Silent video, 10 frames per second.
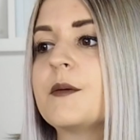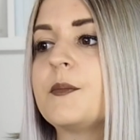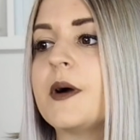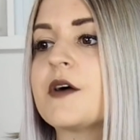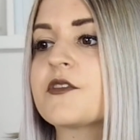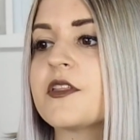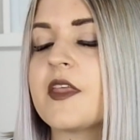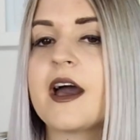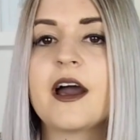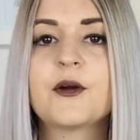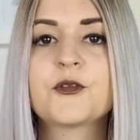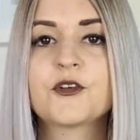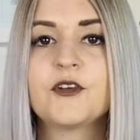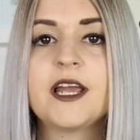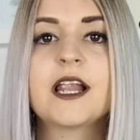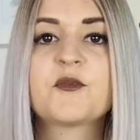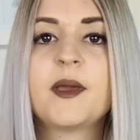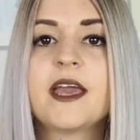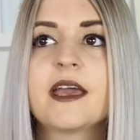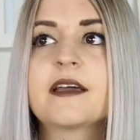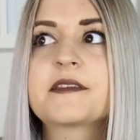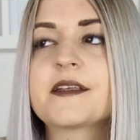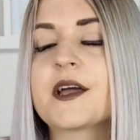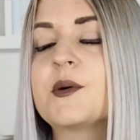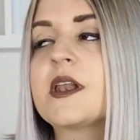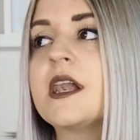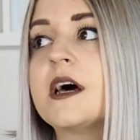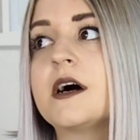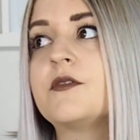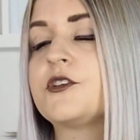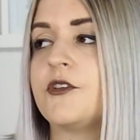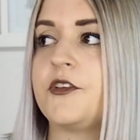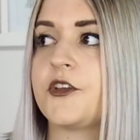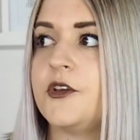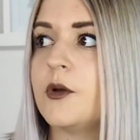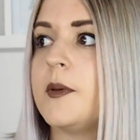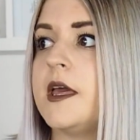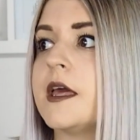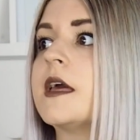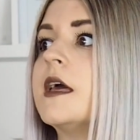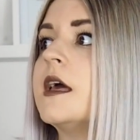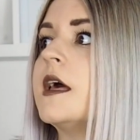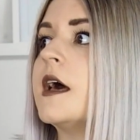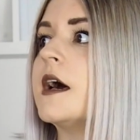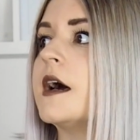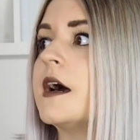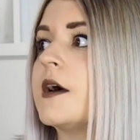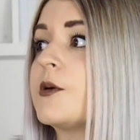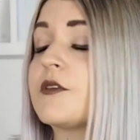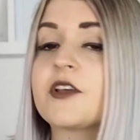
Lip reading: But other than that, I also really love pigs. Like, I would love to rescue a pig. I would love